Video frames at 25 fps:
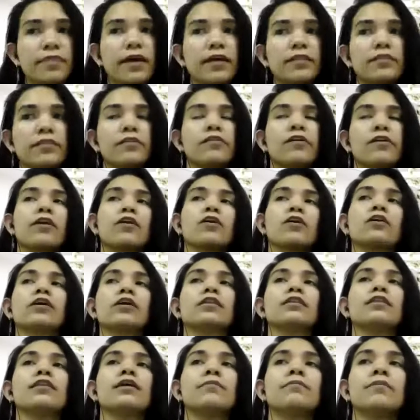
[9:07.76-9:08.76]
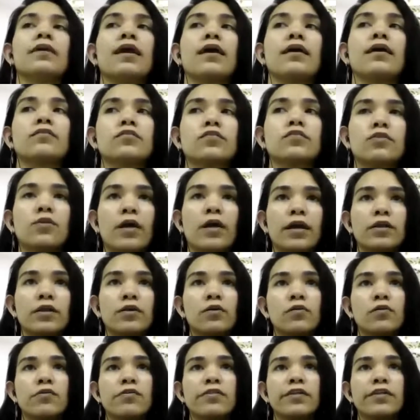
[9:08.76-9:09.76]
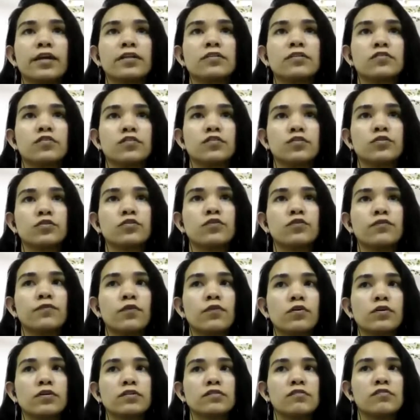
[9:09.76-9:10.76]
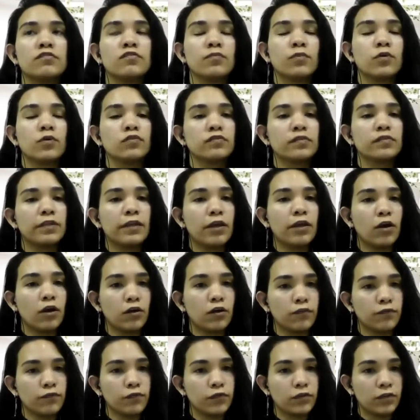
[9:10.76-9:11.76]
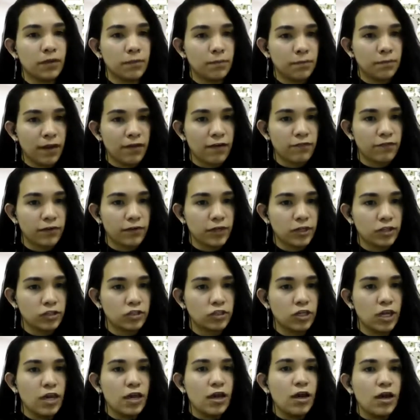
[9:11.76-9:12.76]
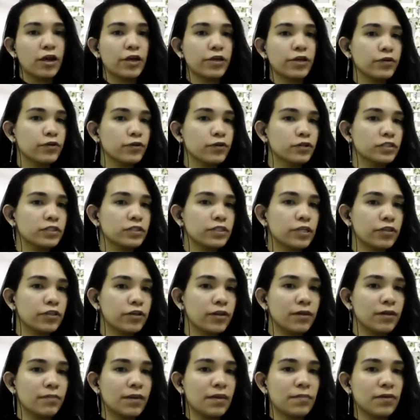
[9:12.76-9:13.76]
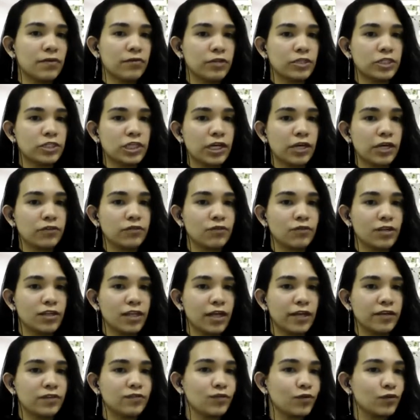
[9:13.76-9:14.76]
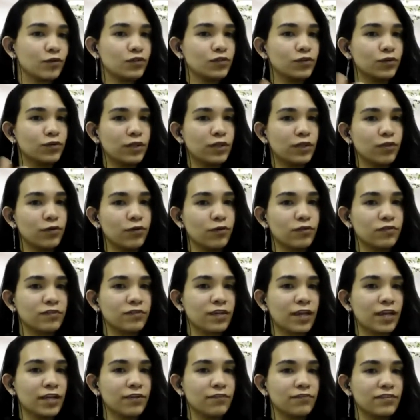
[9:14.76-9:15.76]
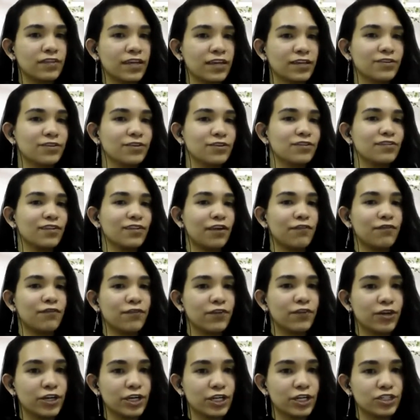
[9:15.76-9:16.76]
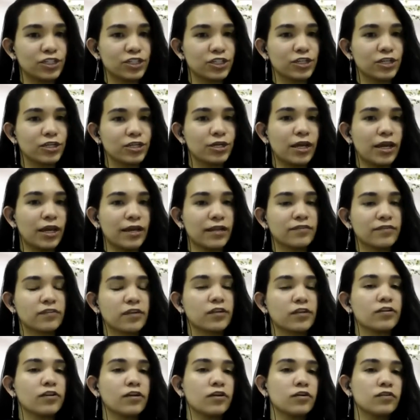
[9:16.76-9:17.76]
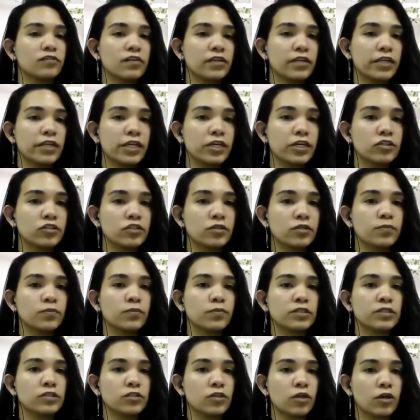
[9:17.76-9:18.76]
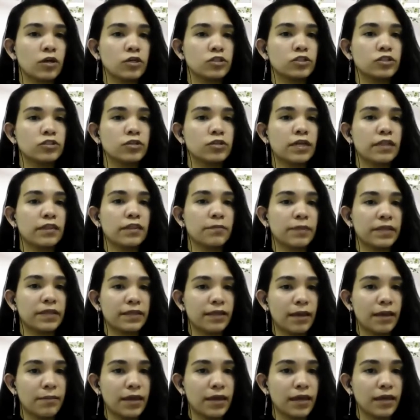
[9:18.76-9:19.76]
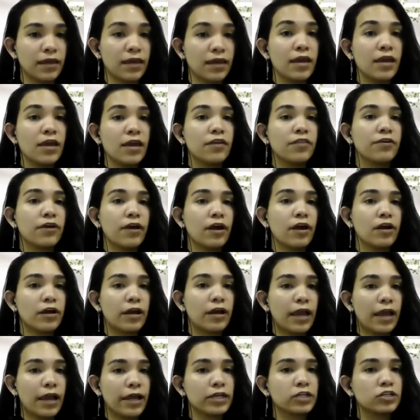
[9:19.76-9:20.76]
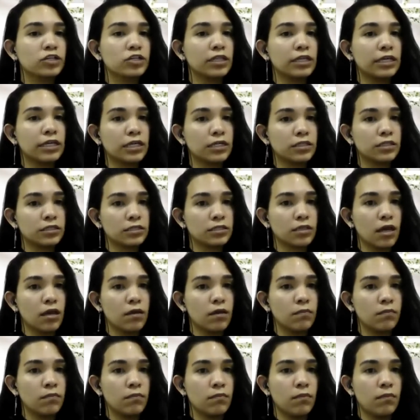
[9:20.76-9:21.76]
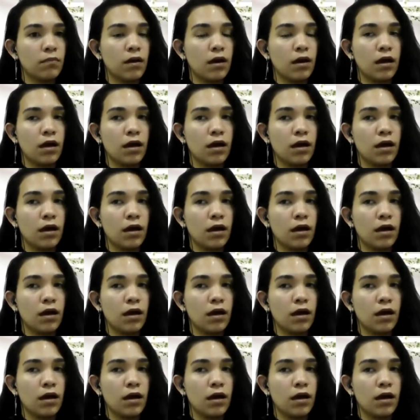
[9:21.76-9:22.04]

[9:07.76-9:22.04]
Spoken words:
that regard, let me ask you, I know that Zoo focuses mostly on food and beverage. Are you considering maybe reaching out to clients also in those kind of sectors like furniture and etc.? Because in Egypt, we saw during the pandemic, there are actually some